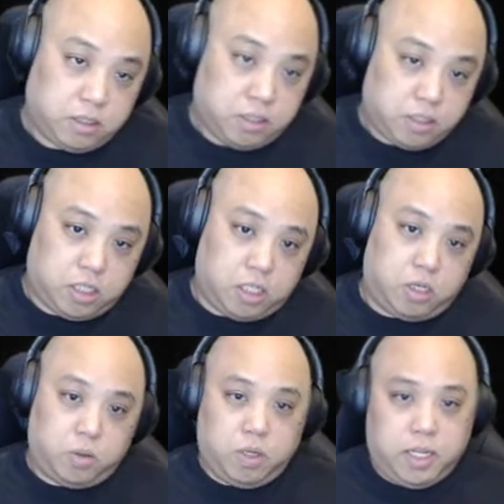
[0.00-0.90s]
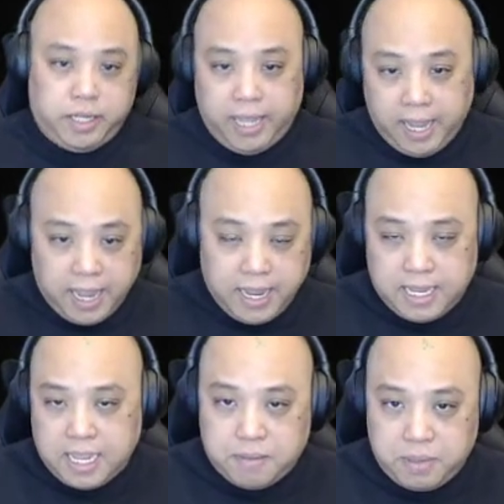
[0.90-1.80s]
So Ka and
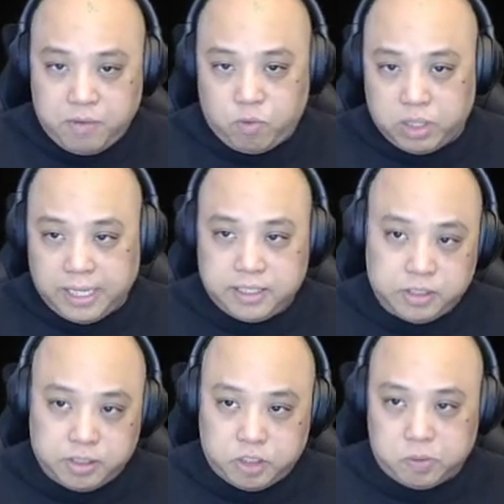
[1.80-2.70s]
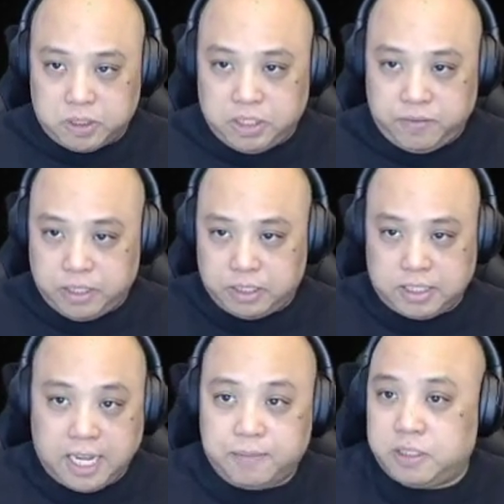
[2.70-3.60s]
Kb relate to their specific
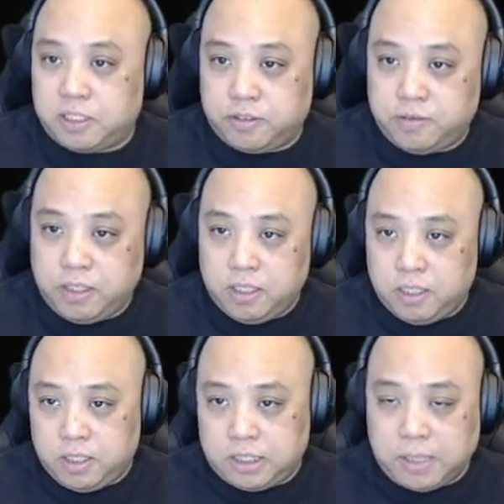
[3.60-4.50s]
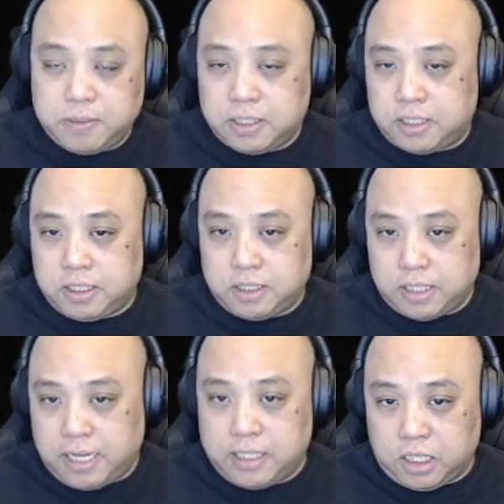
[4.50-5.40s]
types of substances,
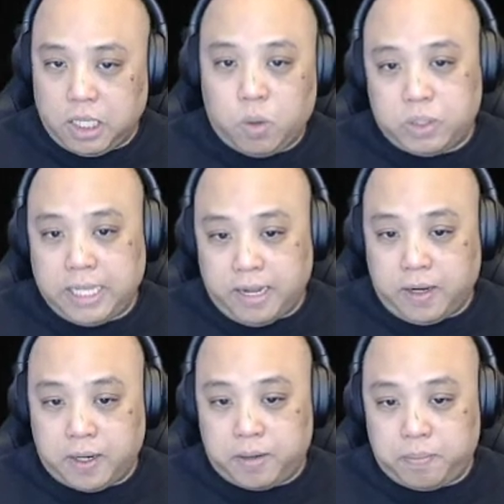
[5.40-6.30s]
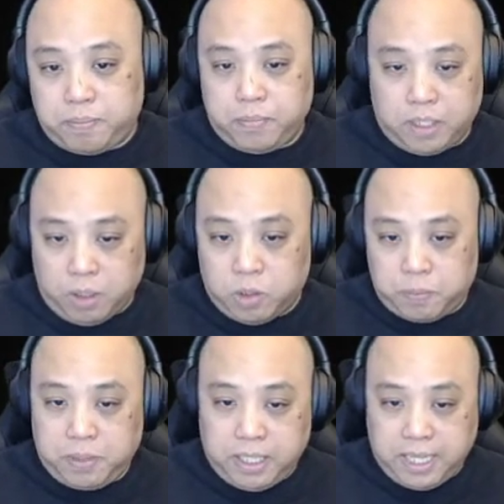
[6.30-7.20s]
and the lower they are, the lower the
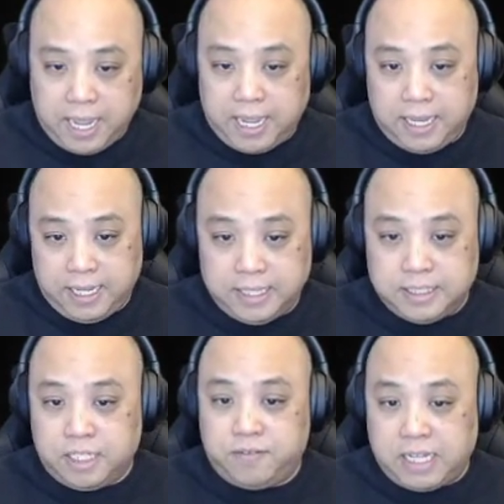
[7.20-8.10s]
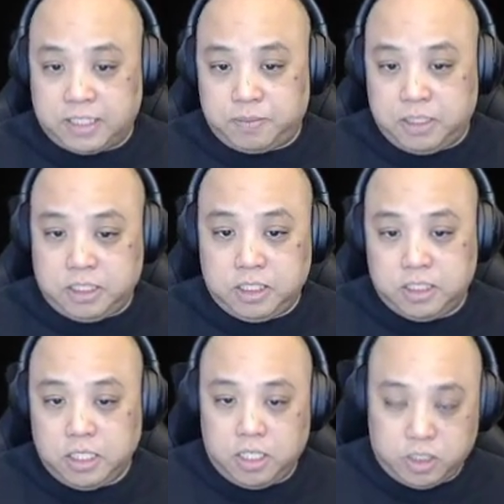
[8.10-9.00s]
pK is of that
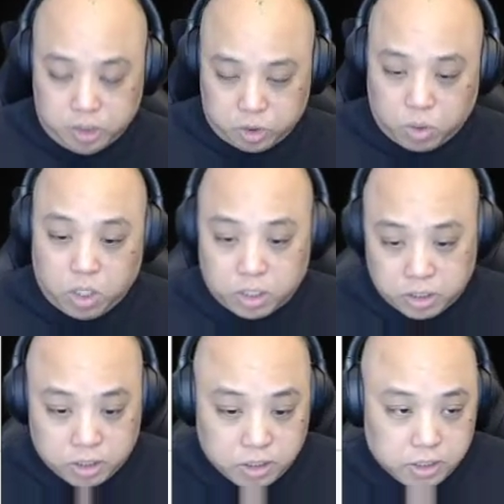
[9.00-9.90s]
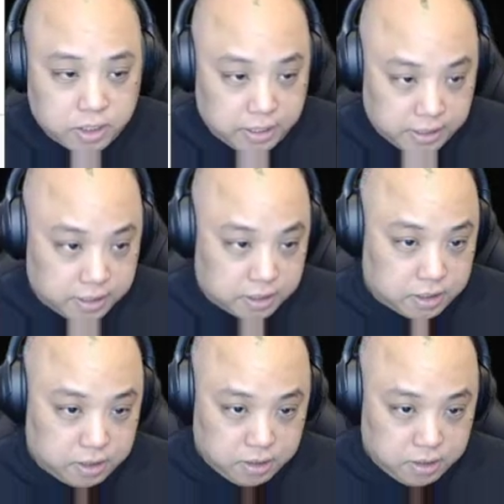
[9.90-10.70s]
species, the stronger it is.